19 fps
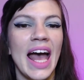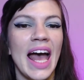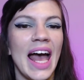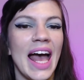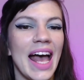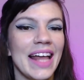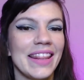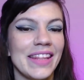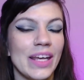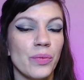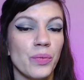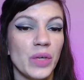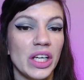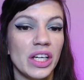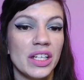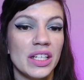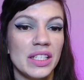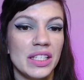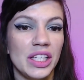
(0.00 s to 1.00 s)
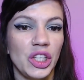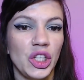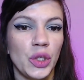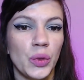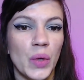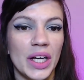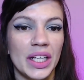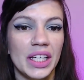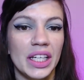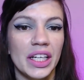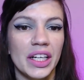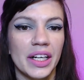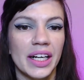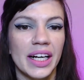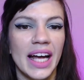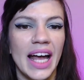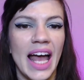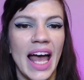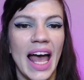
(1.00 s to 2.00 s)
And then we continue on
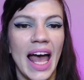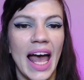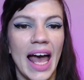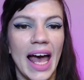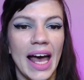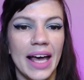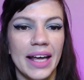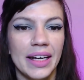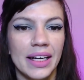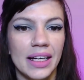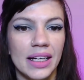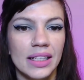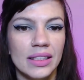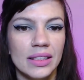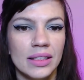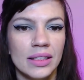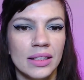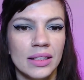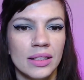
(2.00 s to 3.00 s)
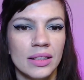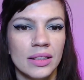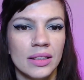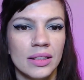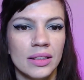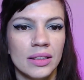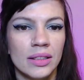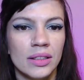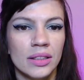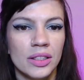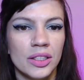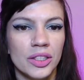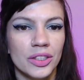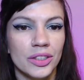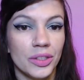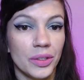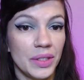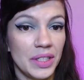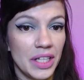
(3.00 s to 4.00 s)
here. At a,
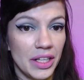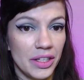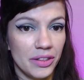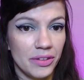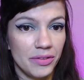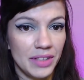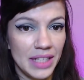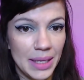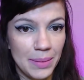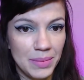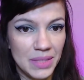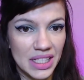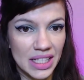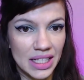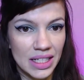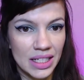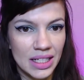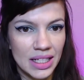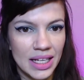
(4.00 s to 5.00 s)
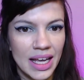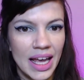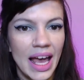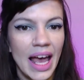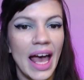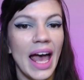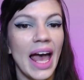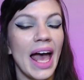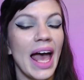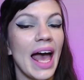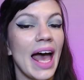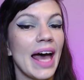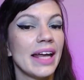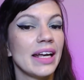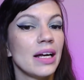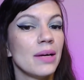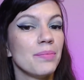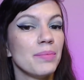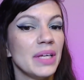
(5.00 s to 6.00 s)
so another flap T, at
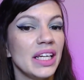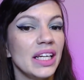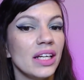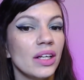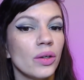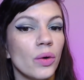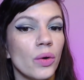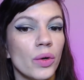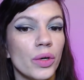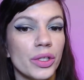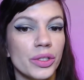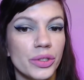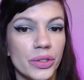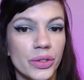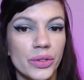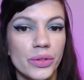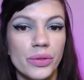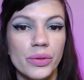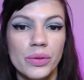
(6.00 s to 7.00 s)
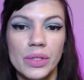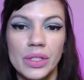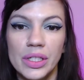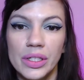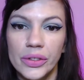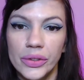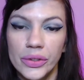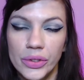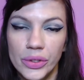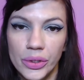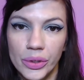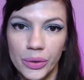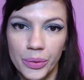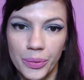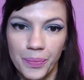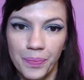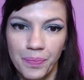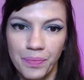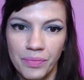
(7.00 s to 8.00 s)
a minute or 2 till 2.
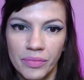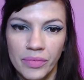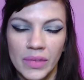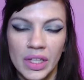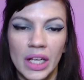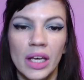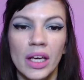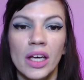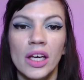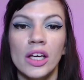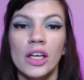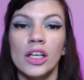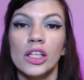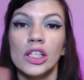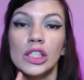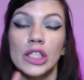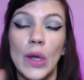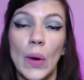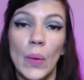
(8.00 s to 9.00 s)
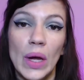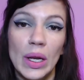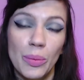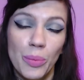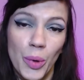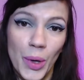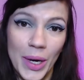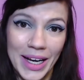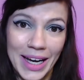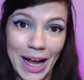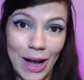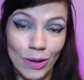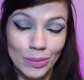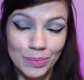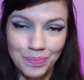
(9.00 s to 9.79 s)
So I want to point out,